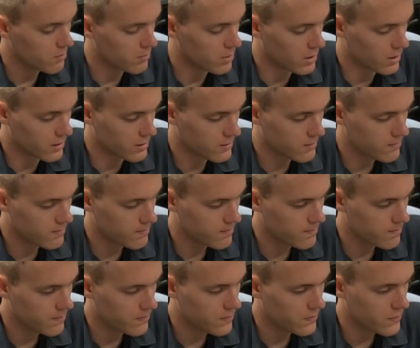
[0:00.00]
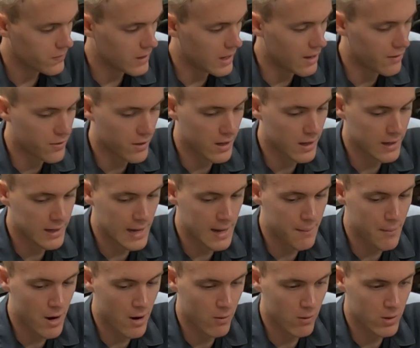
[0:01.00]
But I think it
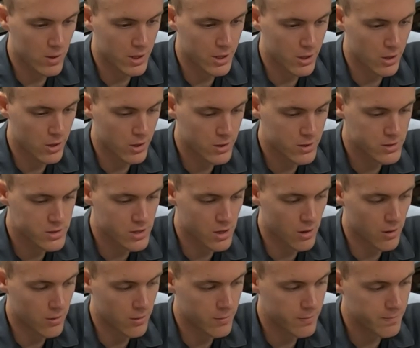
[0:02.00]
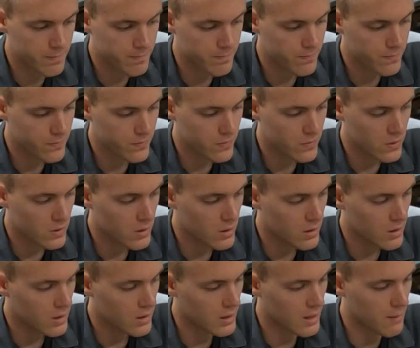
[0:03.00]
came out really good, so
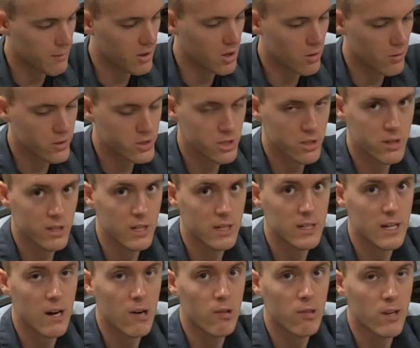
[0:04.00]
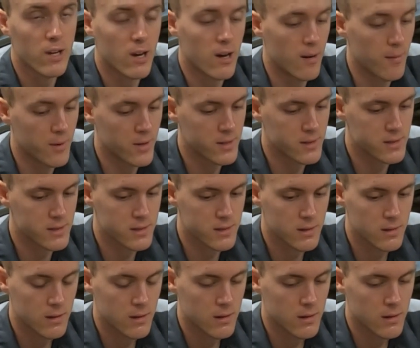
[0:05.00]
let me know what you think down in the comments.